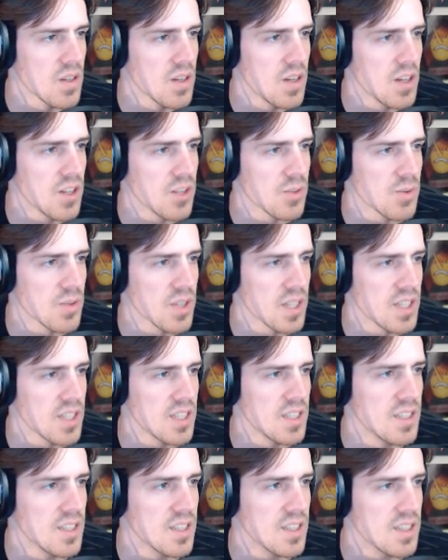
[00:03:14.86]
I just want to get
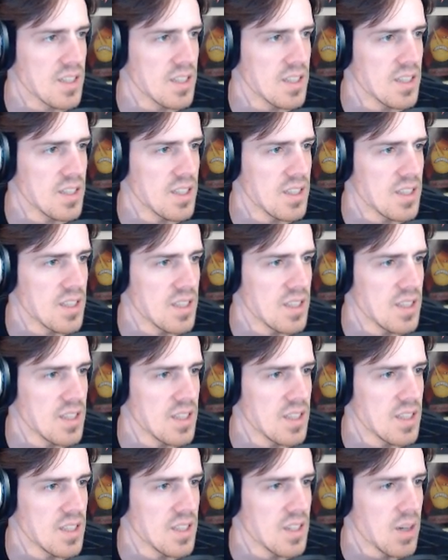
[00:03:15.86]
in.
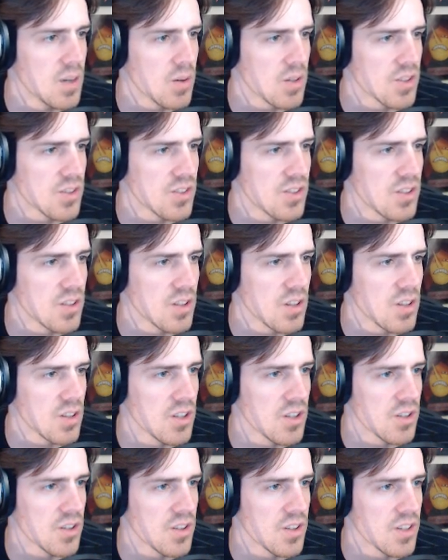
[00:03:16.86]
I want to steal all
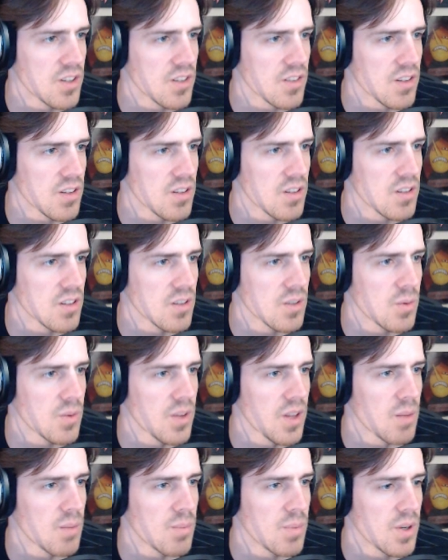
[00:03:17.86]
your things, Lonk. Where's
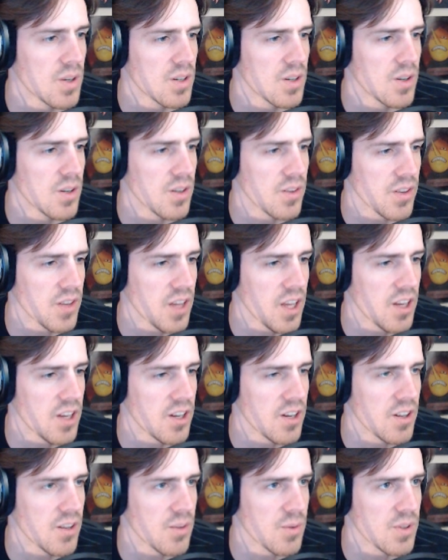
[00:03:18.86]
that button? Oh, yeah, there's a gate here.
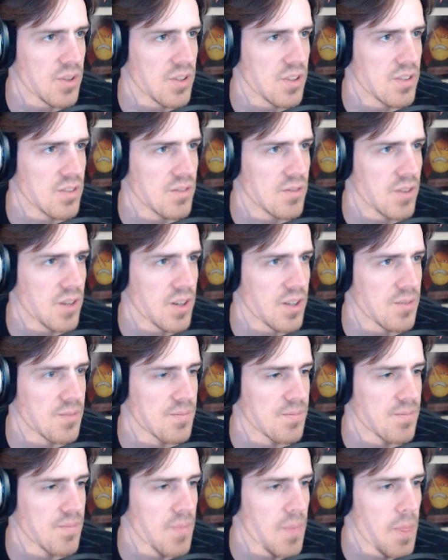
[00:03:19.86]
That's what it did. Right.
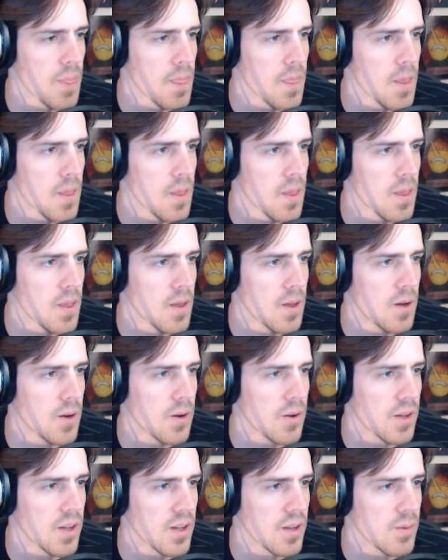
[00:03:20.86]

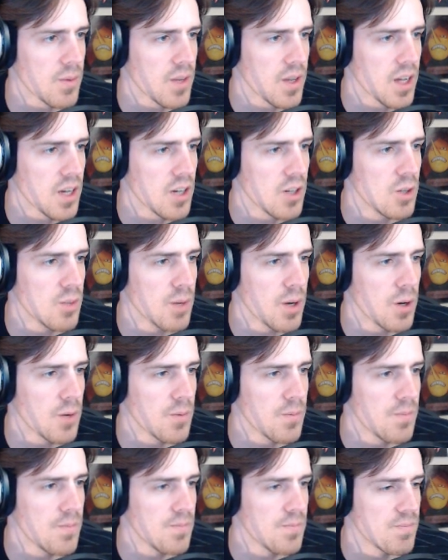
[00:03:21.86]
Okay, we got a new boat.
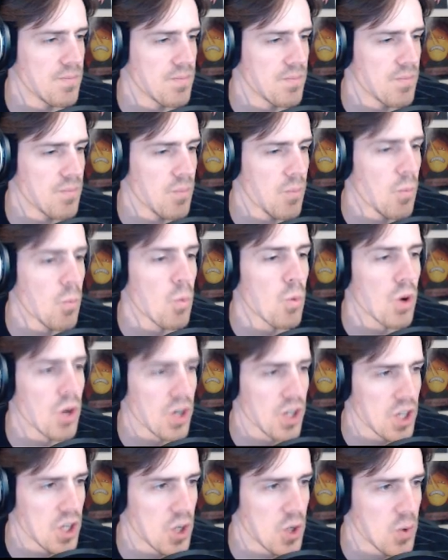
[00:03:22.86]
We're gonna
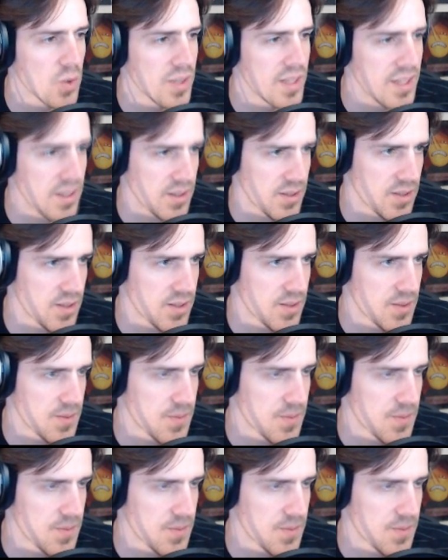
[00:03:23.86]
go east.